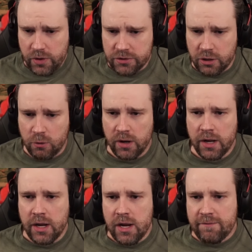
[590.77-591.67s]
So
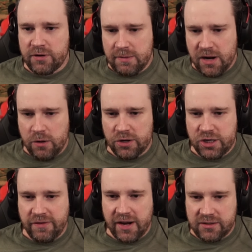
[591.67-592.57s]
For Demonology,
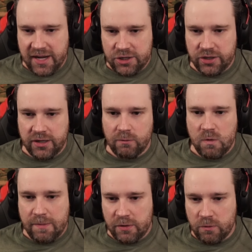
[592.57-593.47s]
you've got Ascension,
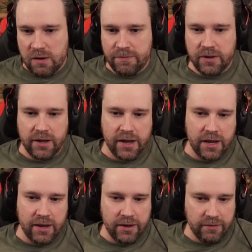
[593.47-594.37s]
Weapon Grip,
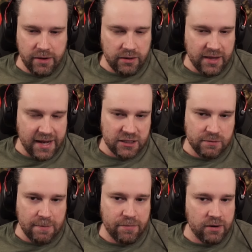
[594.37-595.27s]
and Lens,
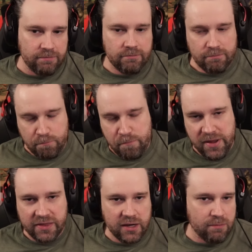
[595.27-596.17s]
right? But
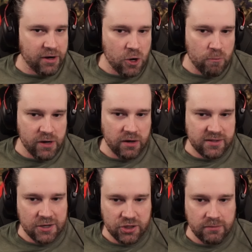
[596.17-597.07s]
big thing to bring home here,
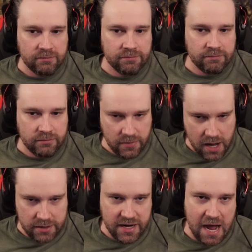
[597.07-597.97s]
Ascension
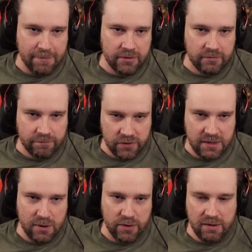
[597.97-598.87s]
on top for
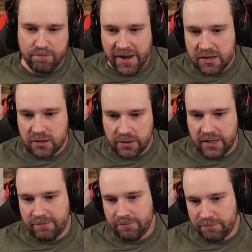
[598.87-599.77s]
Demo. And
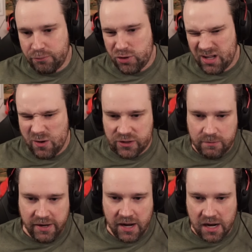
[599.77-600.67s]
basically pretty close to
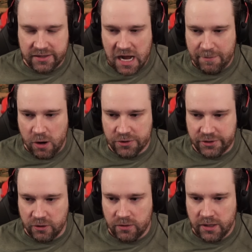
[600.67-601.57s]
being on top
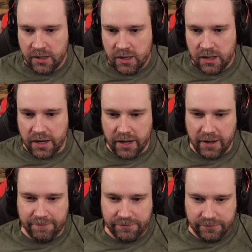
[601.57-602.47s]
also,
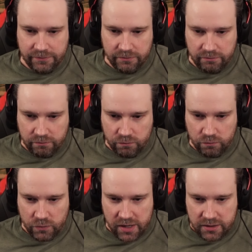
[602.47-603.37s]

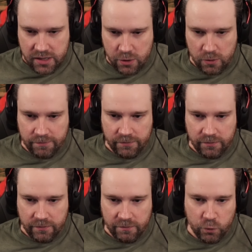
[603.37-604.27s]
right here
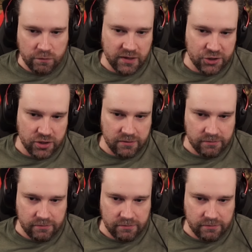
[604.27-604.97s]
for Affliction.